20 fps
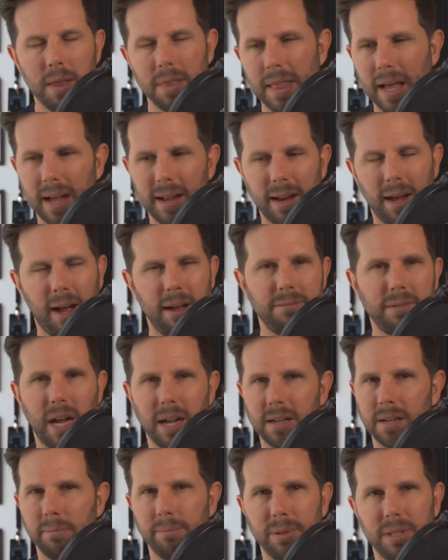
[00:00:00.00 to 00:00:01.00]
That I've
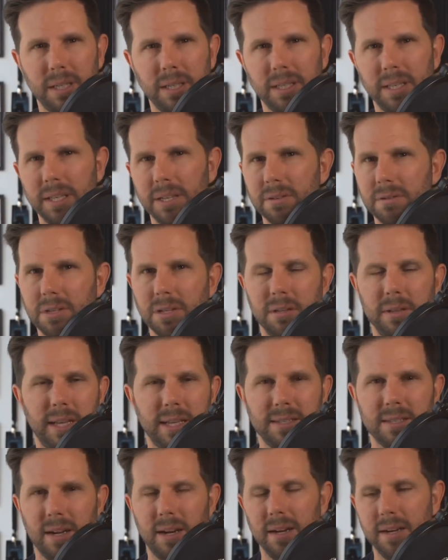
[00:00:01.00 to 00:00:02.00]
got completely used to.
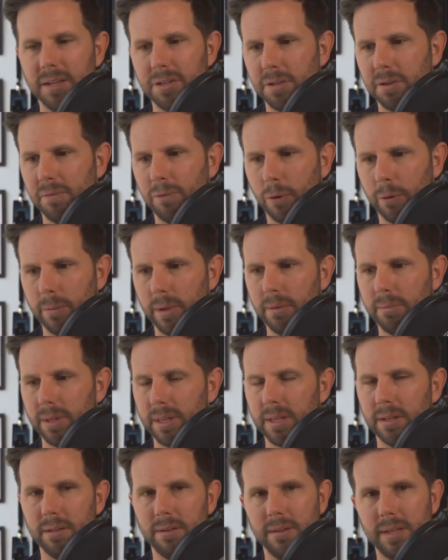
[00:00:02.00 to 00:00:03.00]
That's not an issue for me,
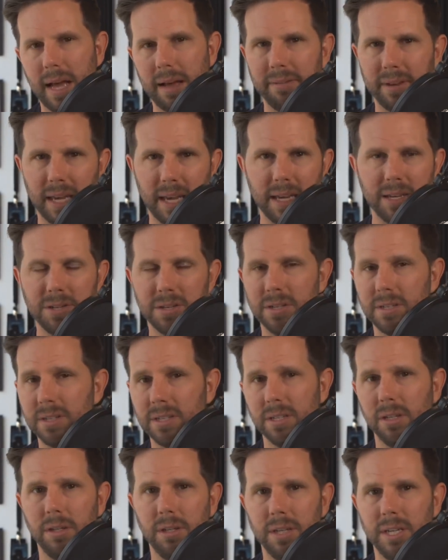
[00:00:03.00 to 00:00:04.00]
but the navigation is
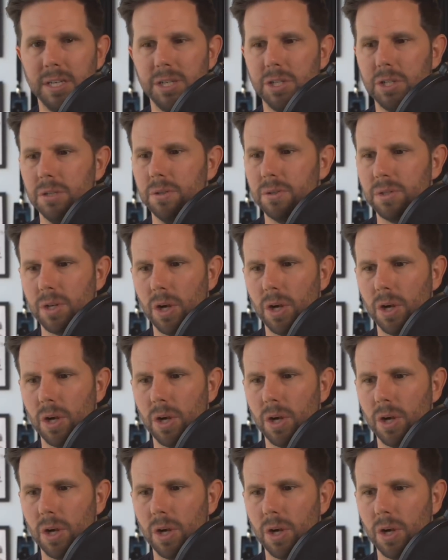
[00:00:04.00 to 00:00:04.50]
still an issue.